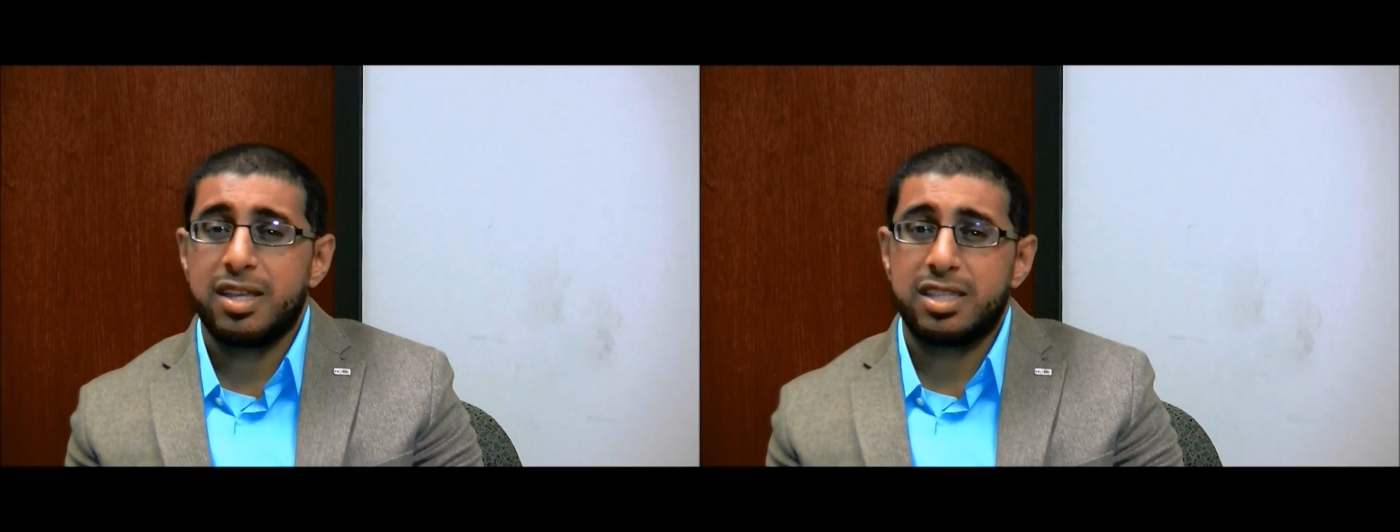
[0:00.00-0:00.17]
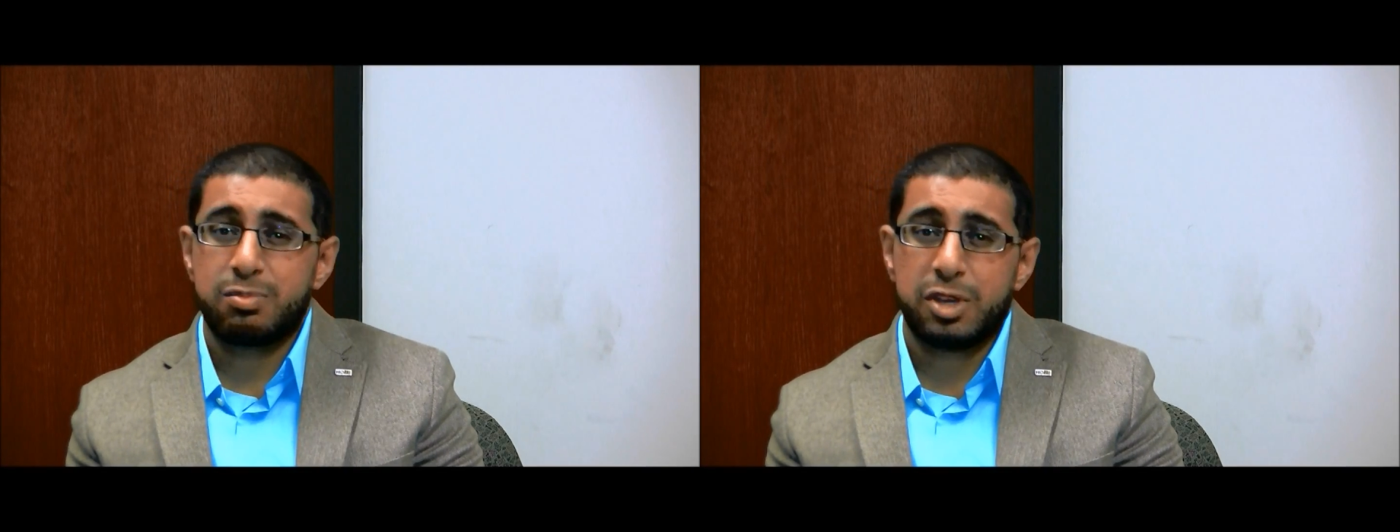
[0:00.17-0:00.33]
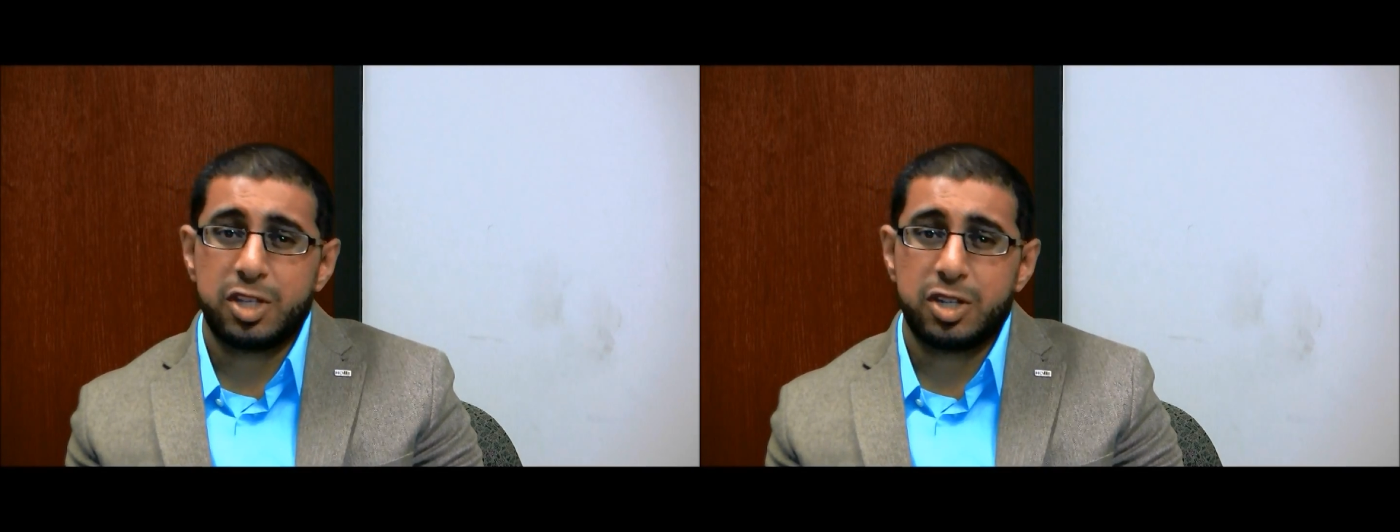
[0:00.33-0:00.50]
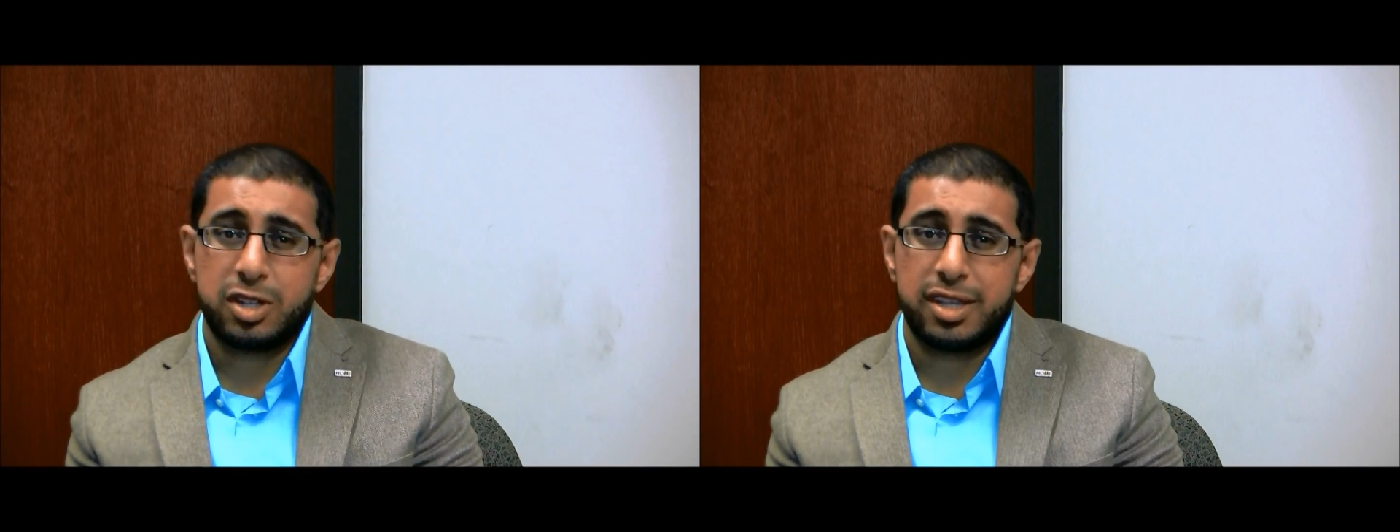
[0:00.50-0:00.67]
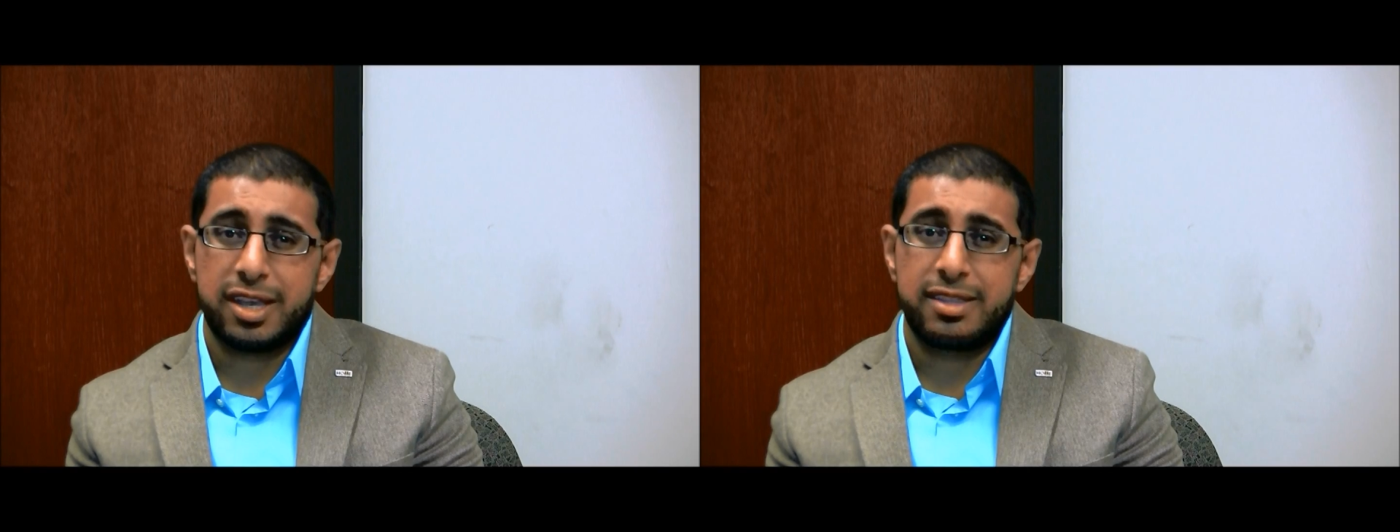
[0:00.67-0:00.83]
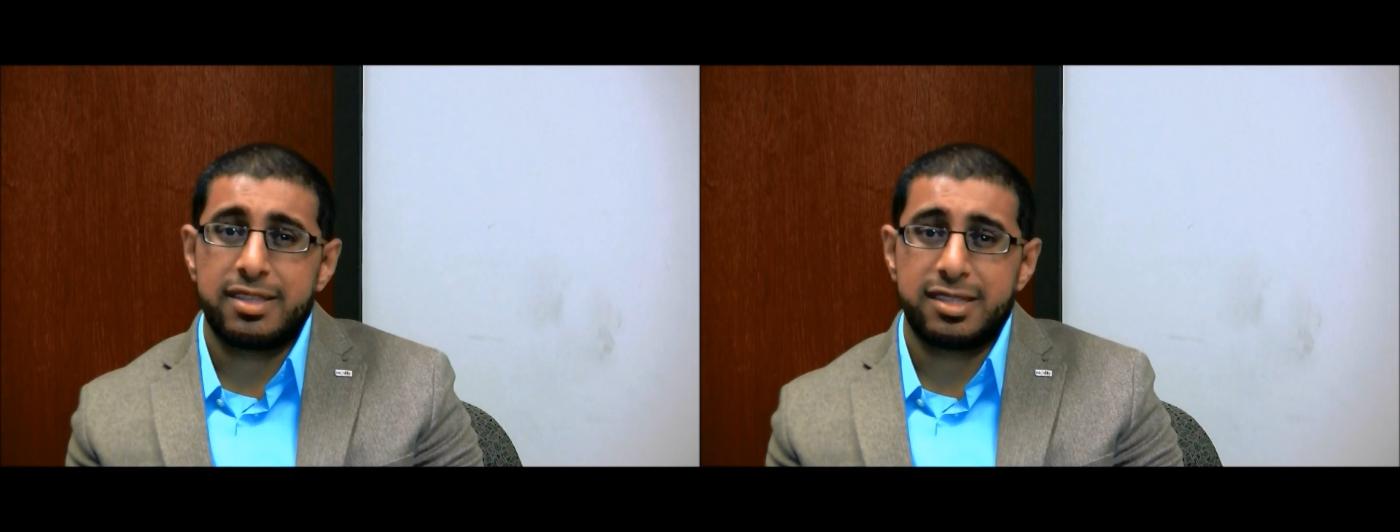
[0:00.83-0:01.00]

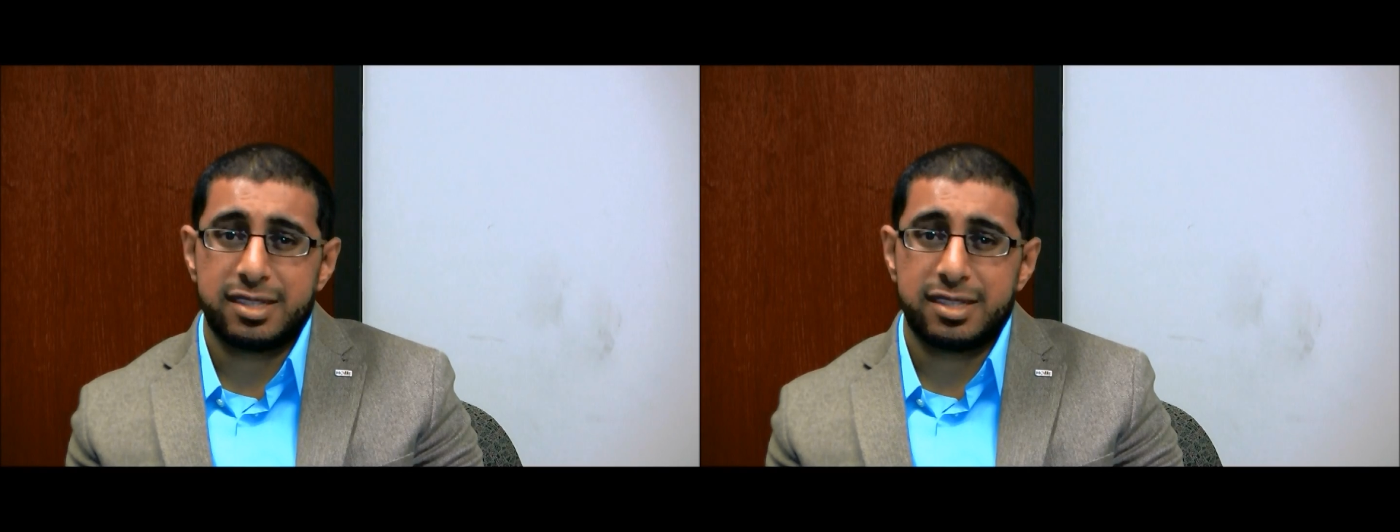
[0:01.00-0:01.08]
especially at the